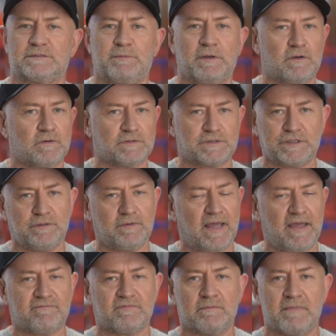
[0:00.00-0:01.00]
because you
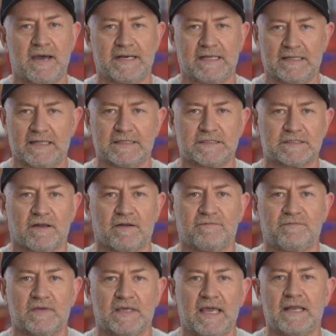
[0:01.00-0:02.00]
have the money, let's not
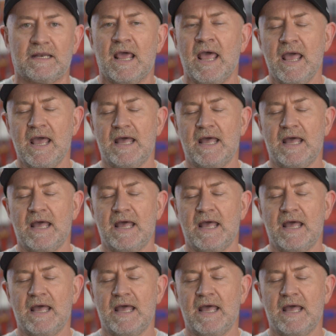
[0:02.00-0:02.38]
forget,